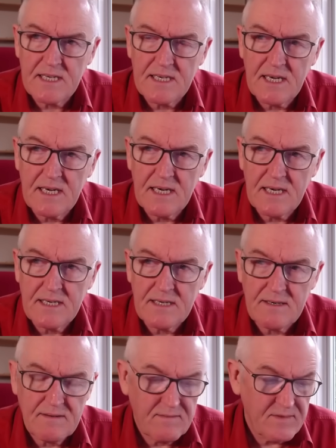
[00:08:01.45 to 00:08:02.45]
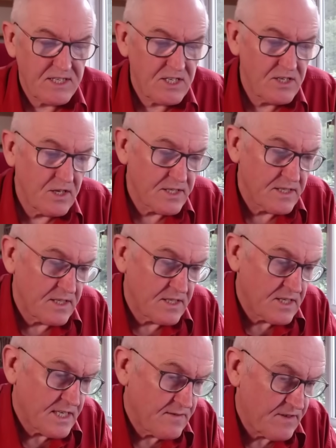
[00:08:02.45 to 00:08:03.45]
Uh, this is not at the
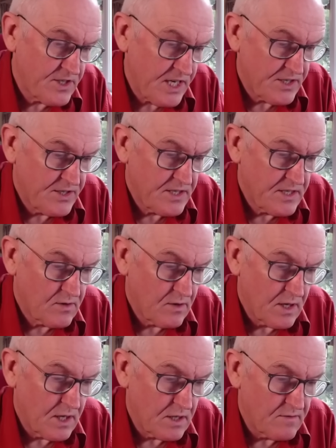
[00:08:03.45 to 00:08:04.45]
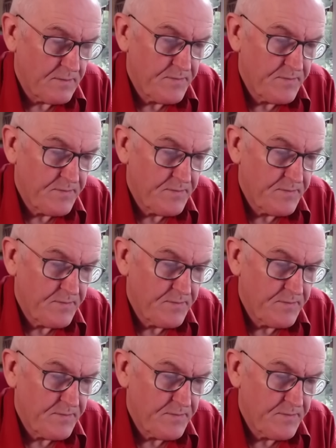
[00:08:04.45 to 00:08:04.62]
site of injection. This is all over.